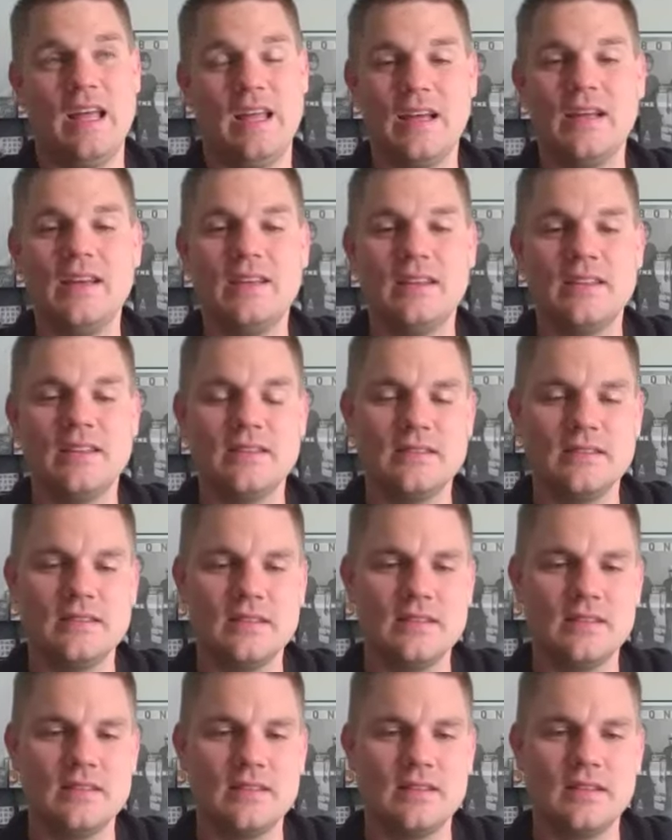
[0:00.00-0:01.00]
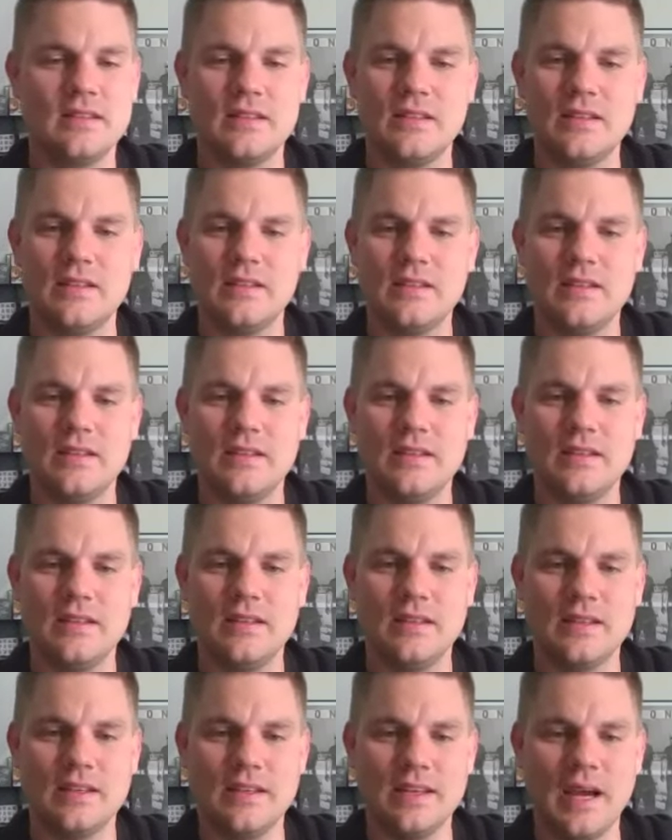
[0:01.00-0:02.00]
played that,
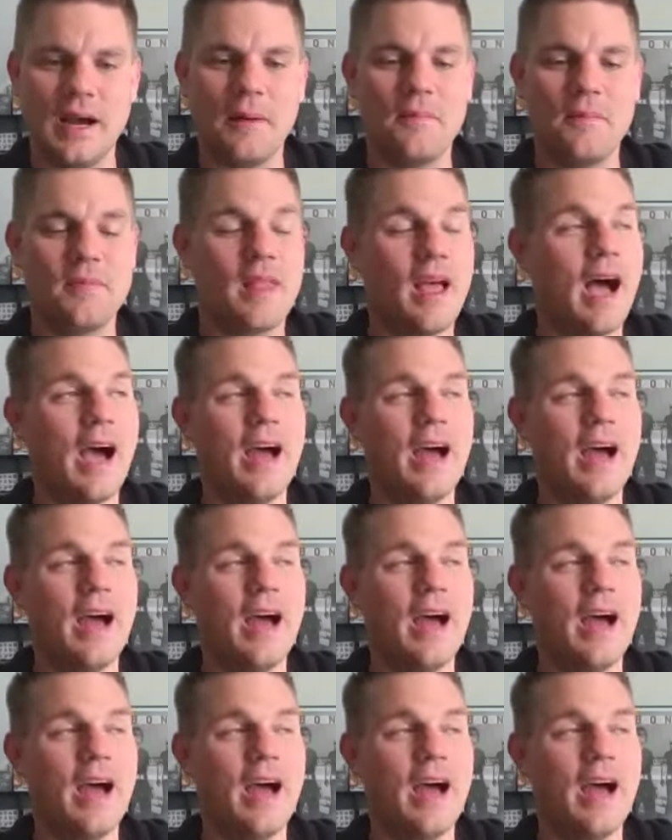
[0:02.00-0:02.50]
yeah, it